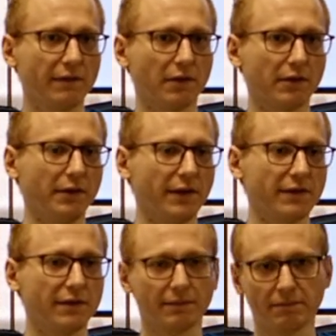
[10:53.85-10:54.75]
your code
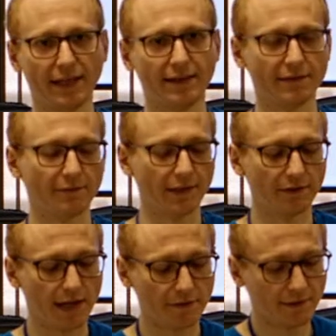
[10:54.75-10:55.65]
isn't, that doesn't fit
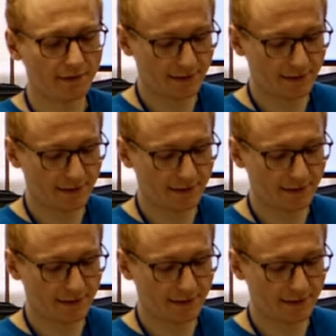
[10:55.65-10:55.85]
together.